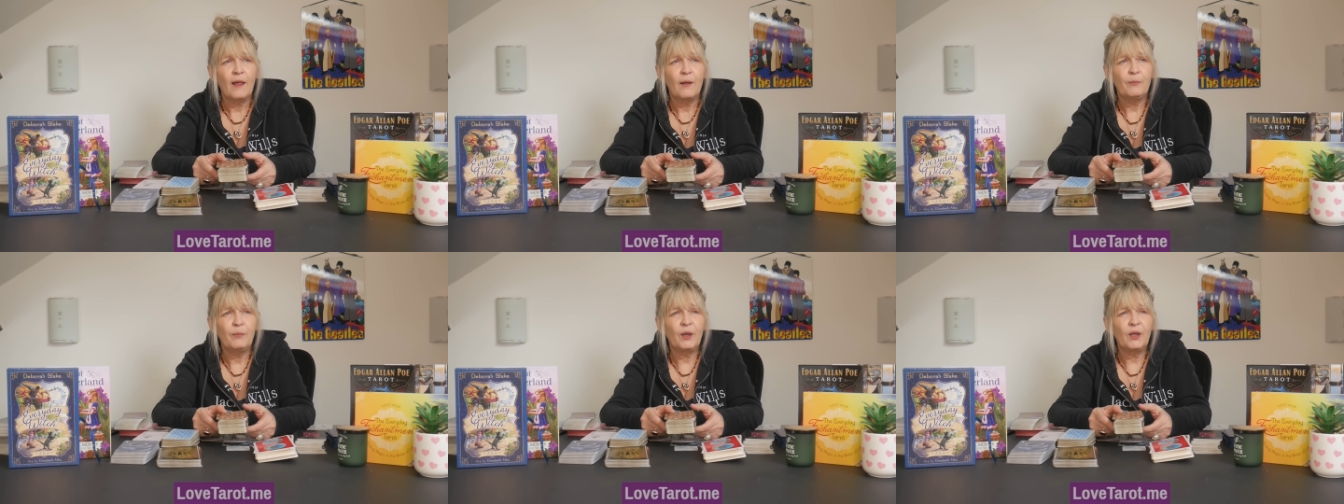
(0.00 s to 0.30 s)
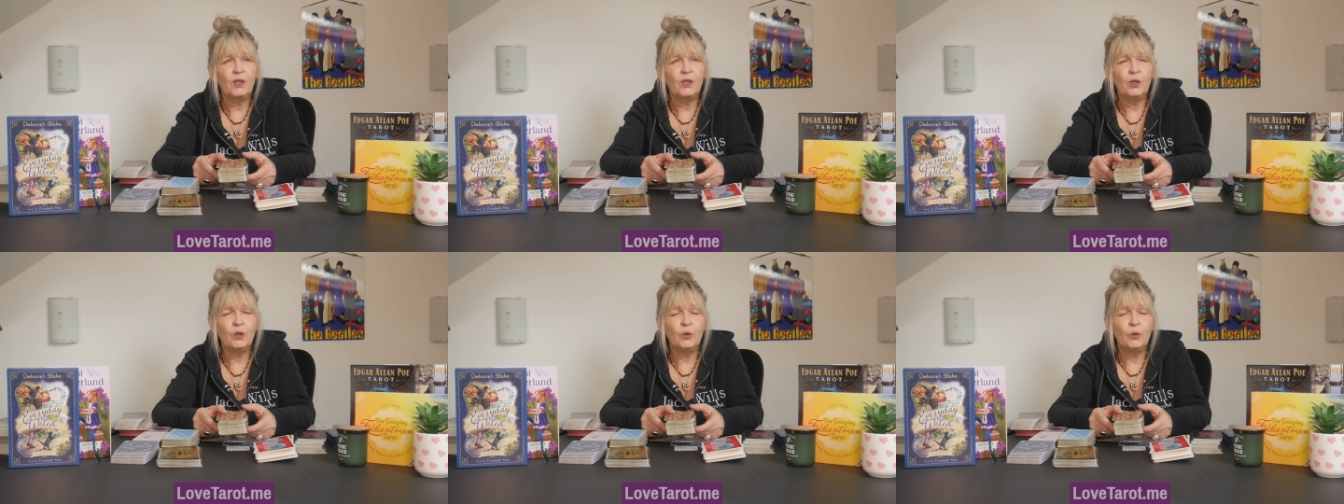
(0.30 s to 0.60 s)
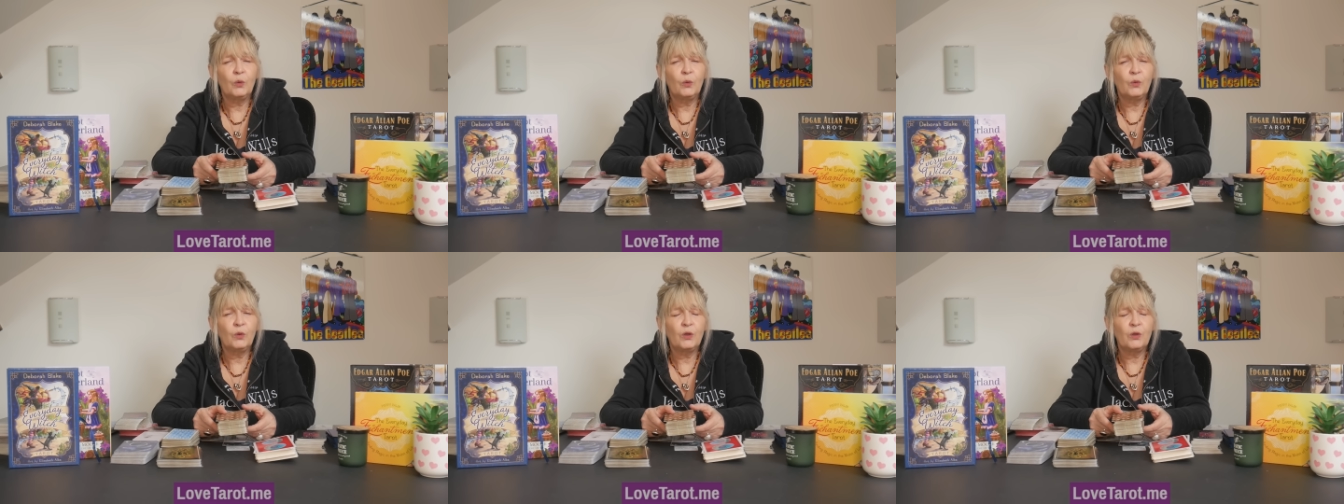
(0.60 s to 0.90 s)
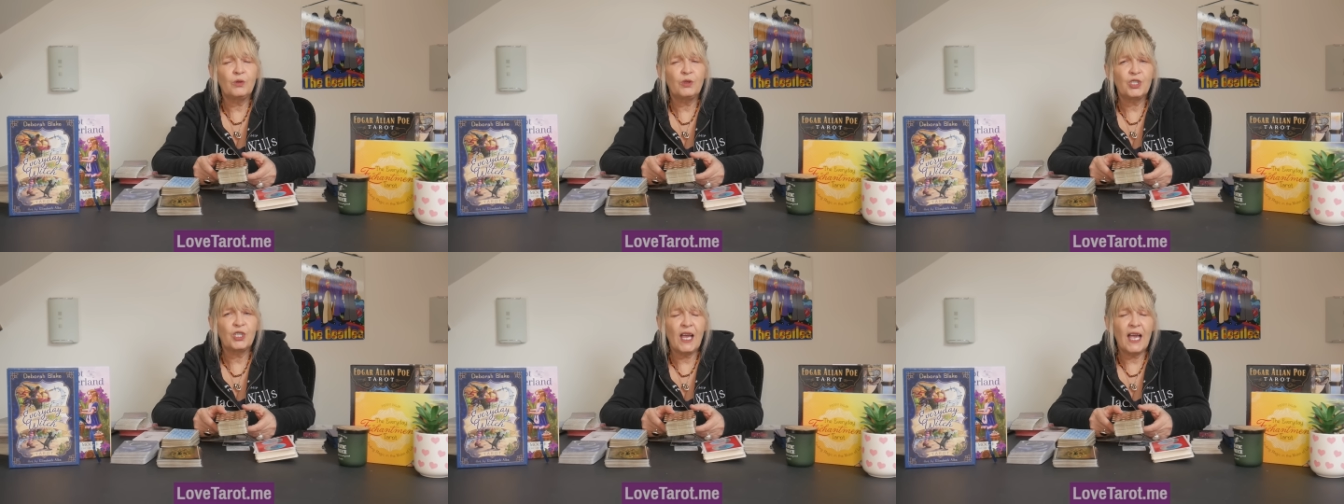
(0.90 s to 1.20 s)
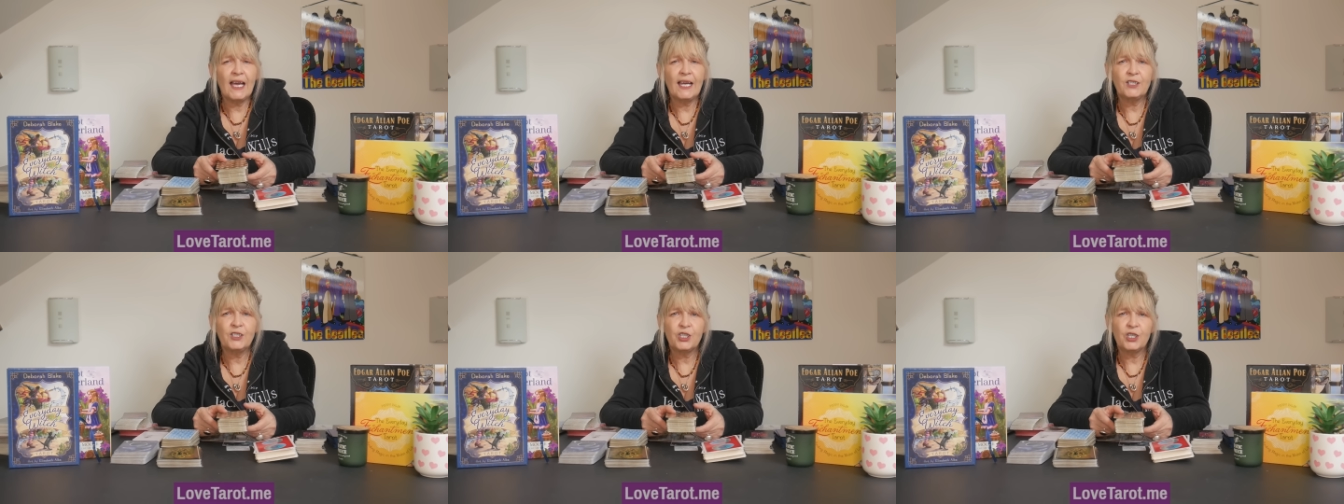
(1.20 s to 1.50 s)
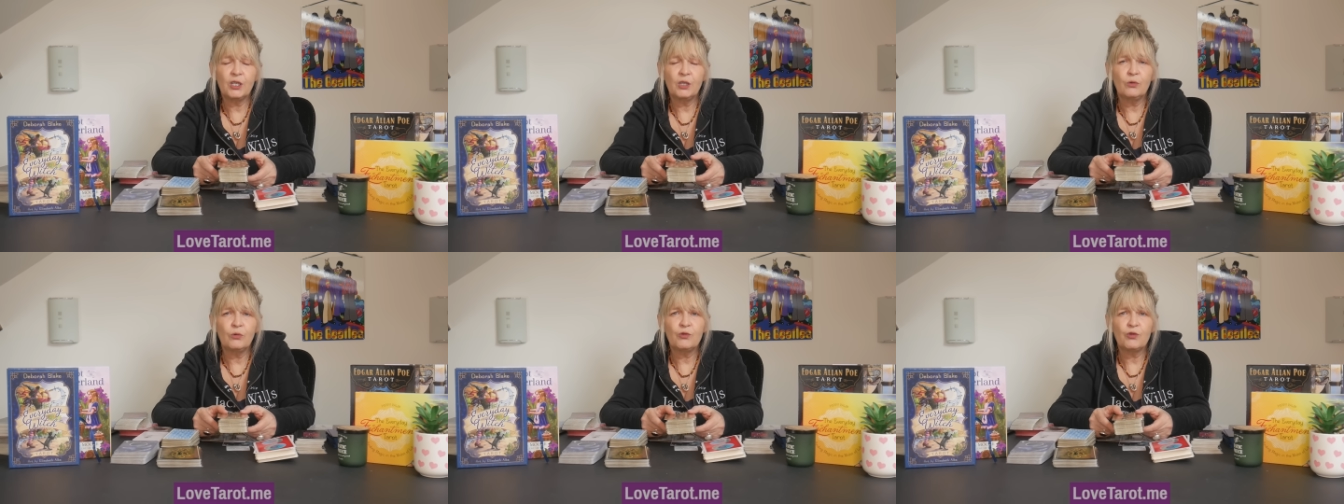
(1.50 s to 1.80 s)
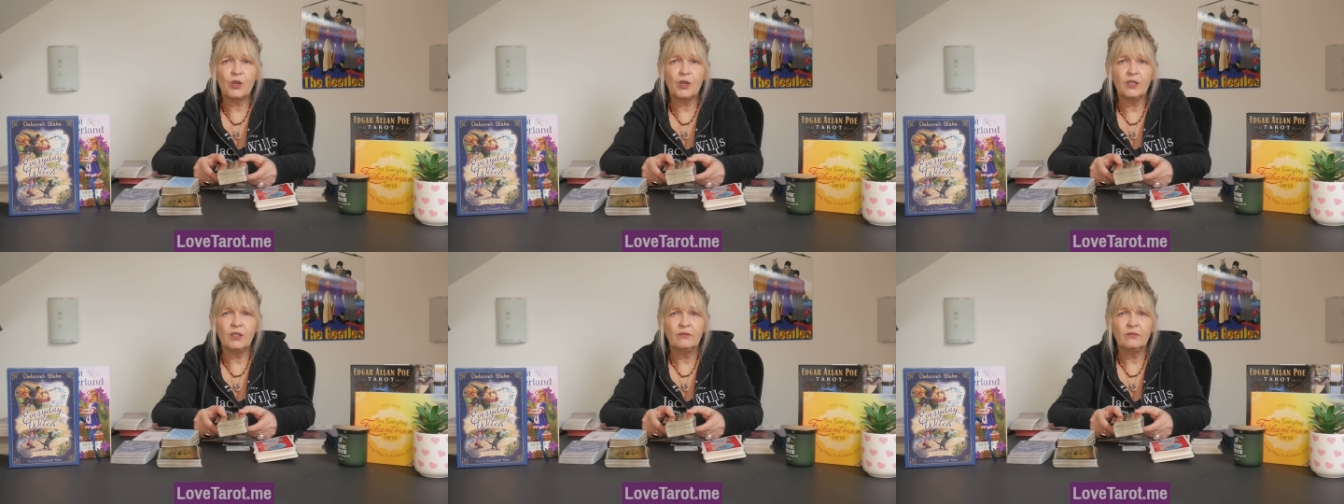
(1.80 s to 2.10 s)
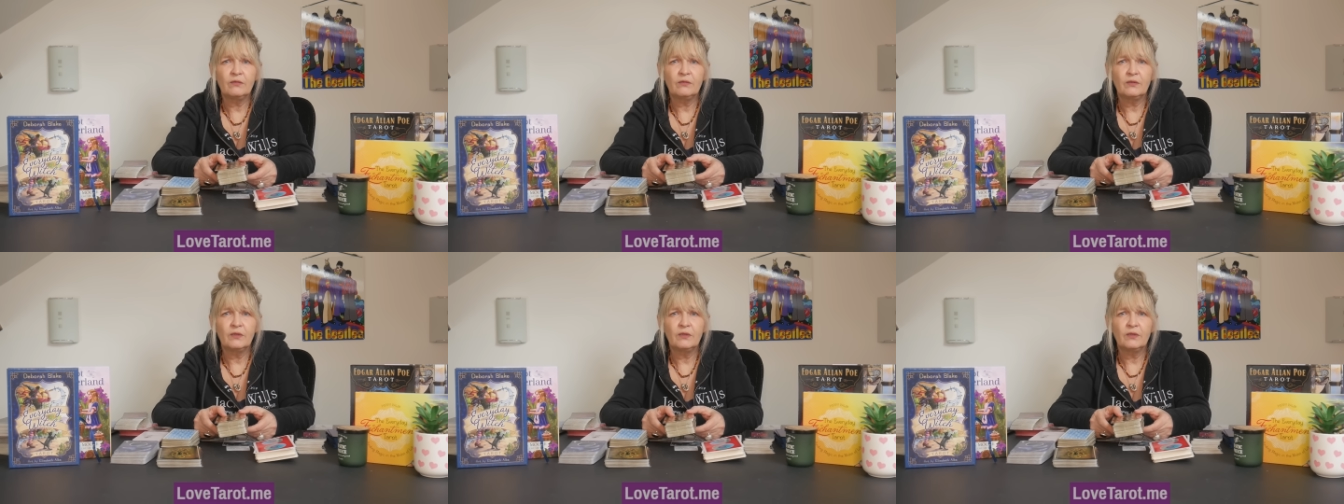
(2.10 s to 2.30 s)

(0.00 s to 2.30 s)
but you you shared children.